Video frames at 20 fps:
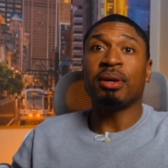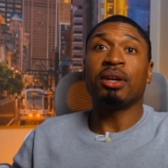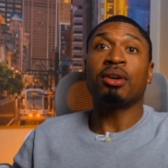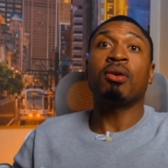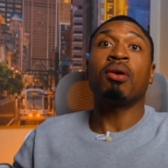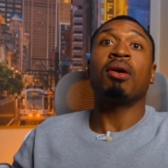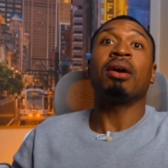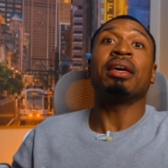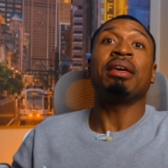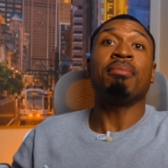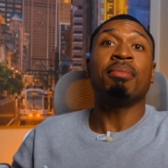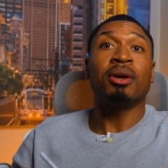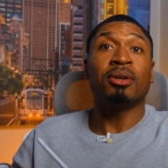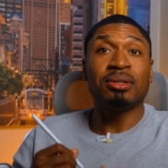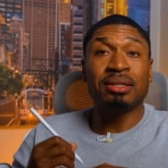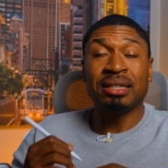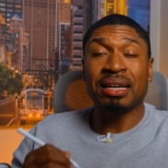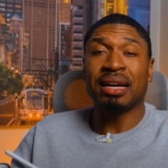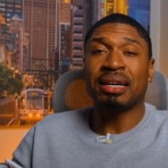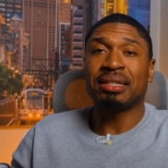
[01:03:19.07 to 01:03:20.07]
Call, email,
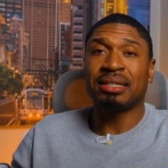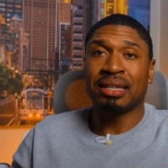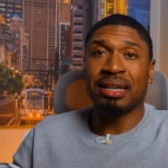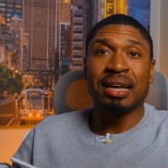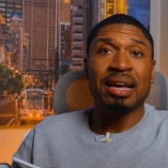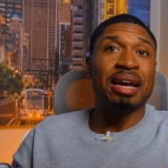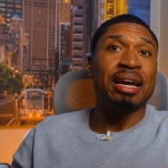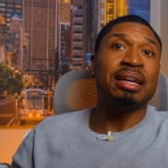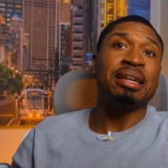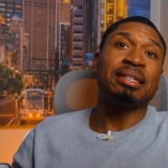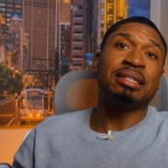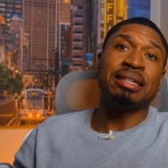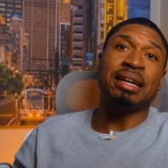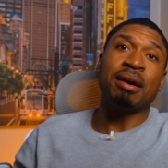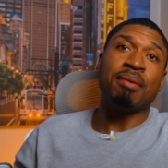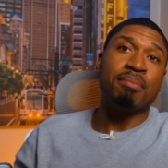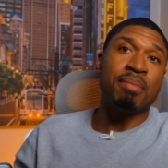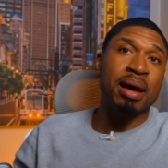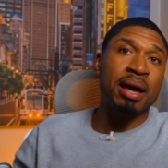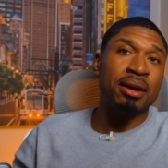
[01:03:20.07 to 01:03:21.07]
text. It does
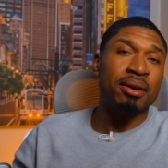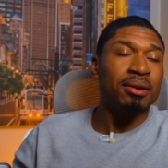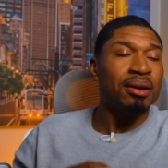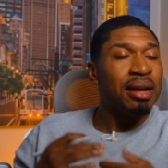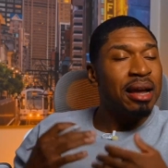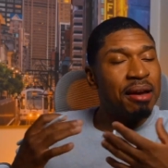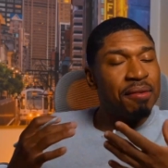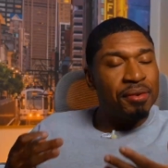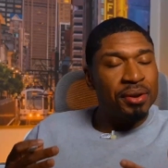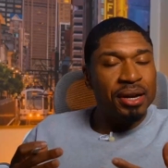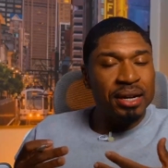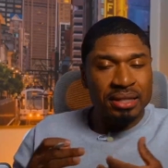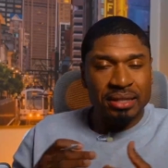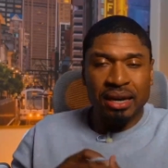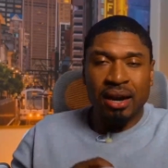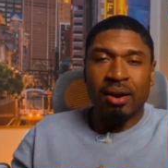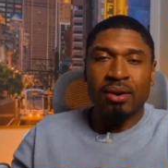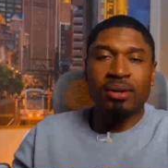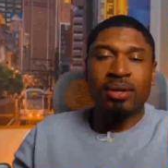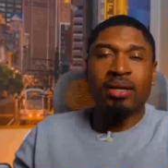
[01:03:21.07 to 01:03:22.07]
not matter. If you guys
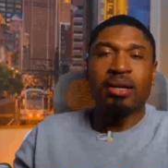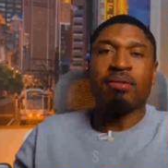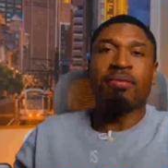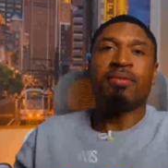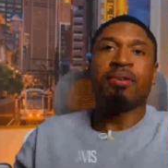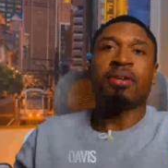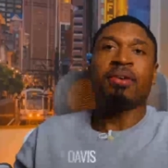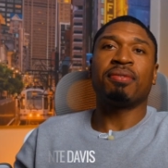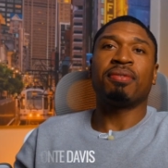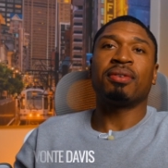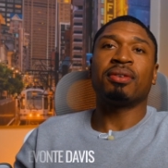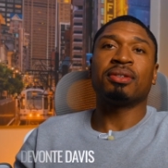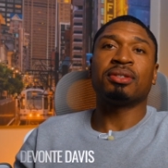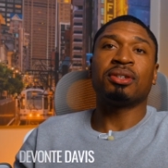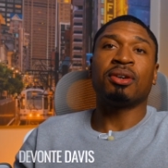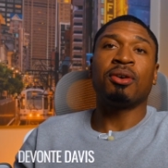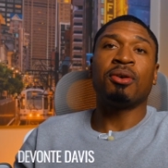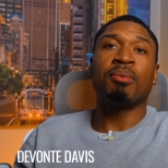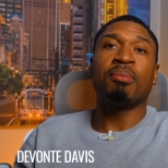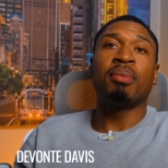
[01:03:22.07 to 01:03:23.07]
are looking for your first
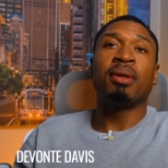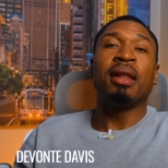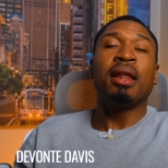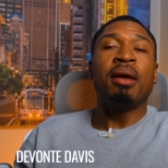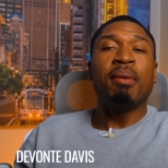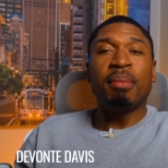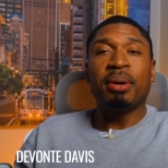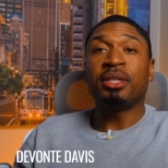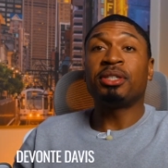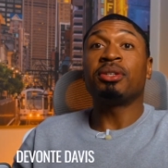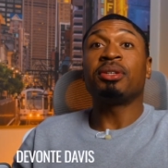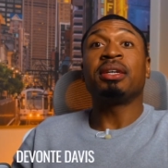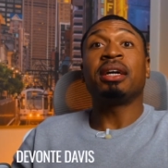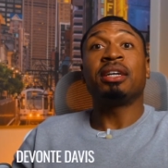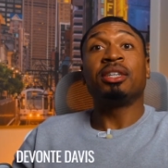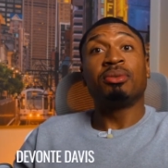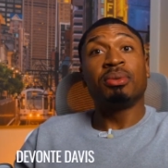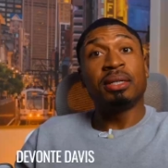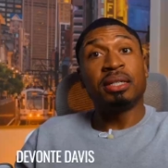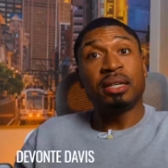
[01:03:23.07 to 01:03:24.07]
home, make sure you
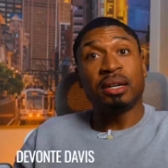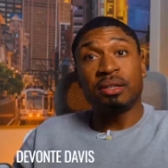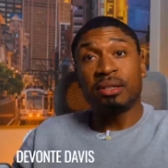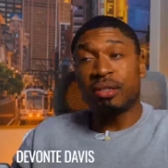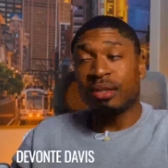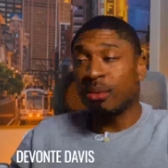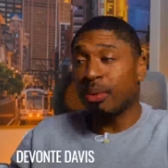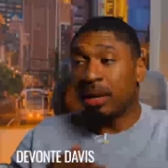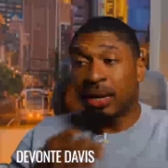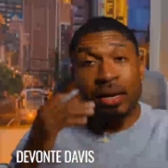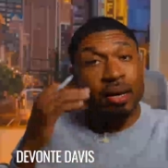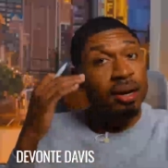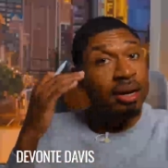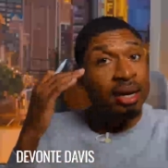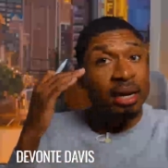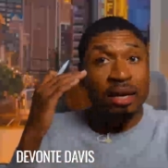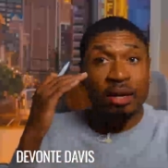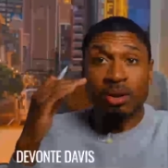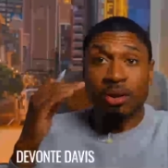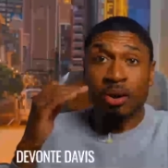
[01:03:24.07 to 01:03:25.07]
guys reach out to me.
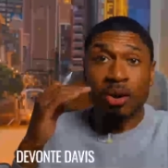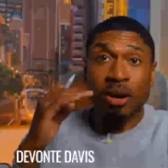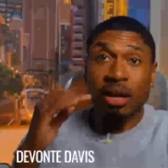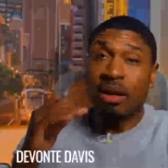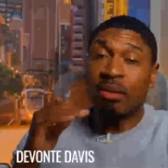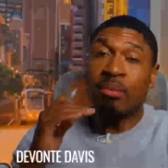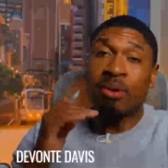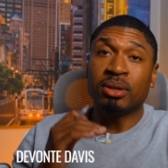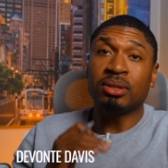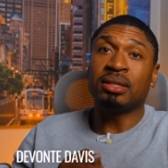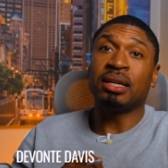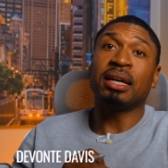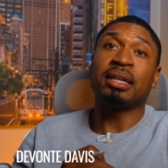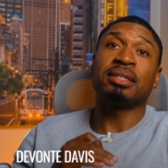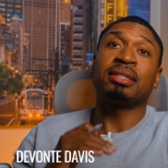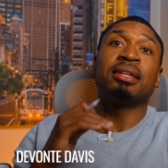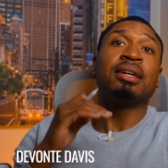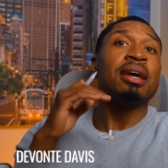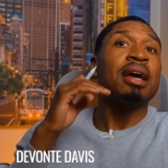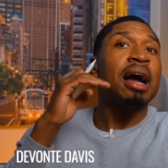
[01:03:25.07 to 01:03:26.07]
Again, call, email,
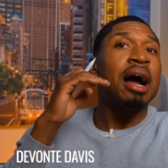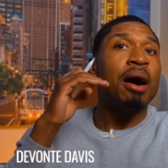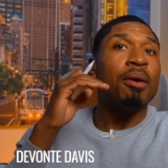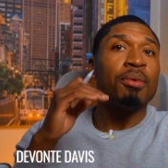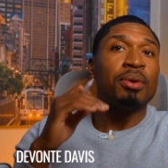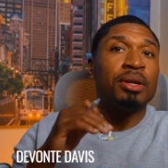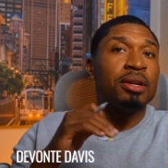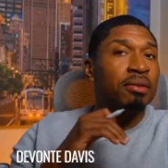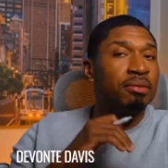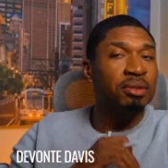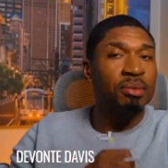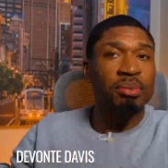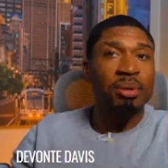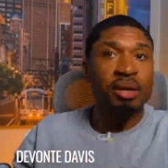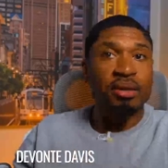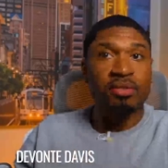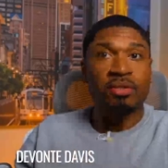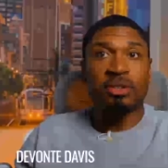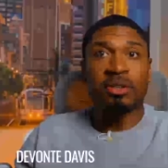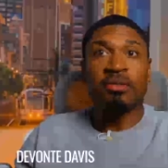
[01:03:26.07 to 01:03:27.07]
text. I would love to be
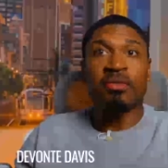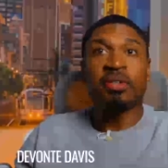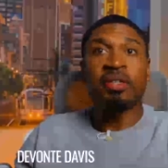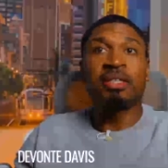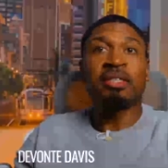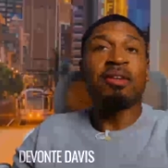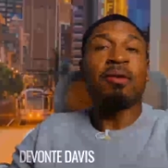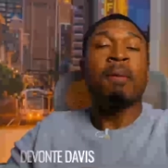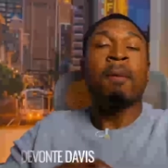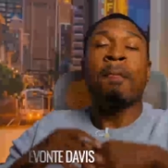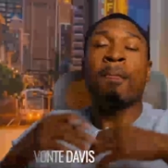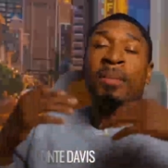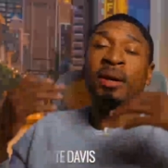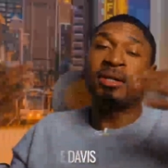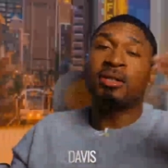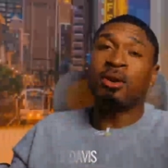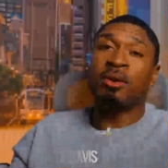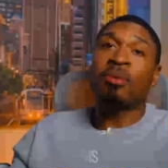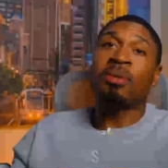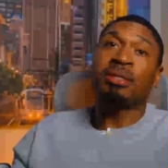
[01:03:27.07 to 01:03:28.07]
of service.
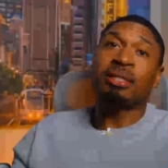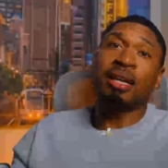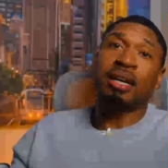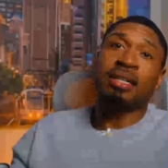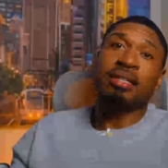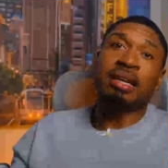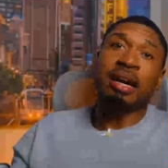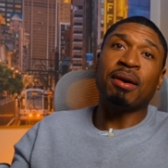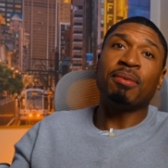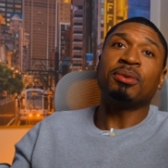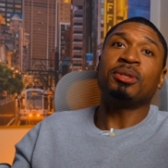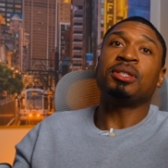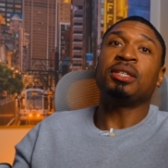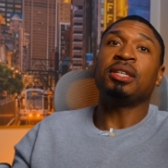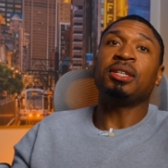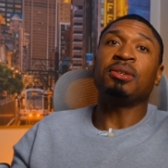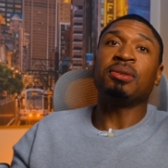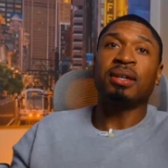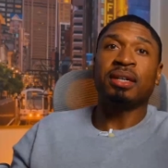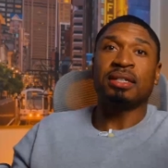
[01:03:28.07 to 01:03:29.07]
As always, guys, I will see
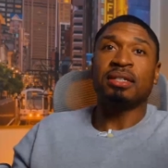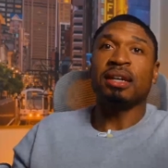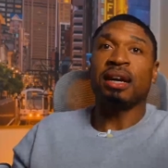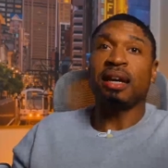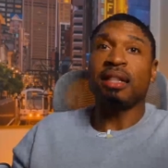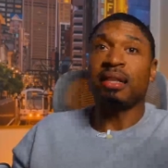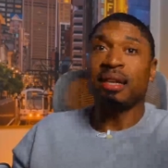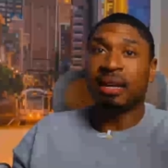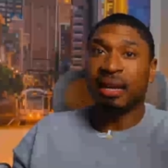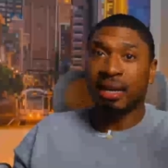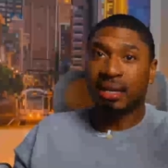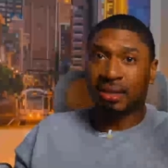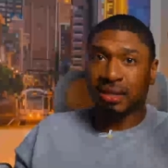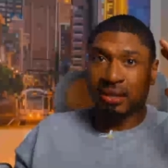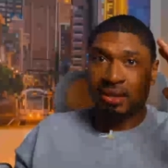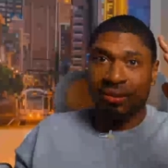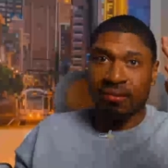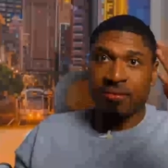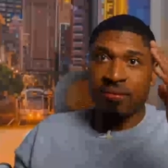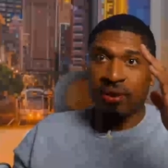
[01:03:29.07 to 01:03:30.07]
you inside the
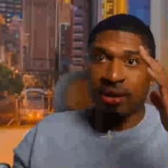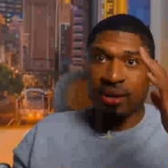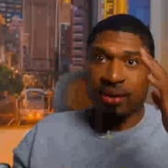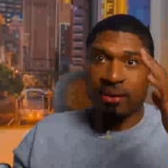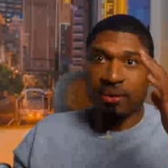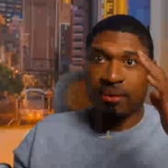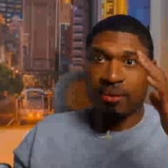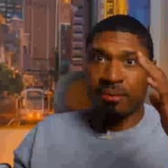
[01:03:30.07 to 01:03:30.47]
next video.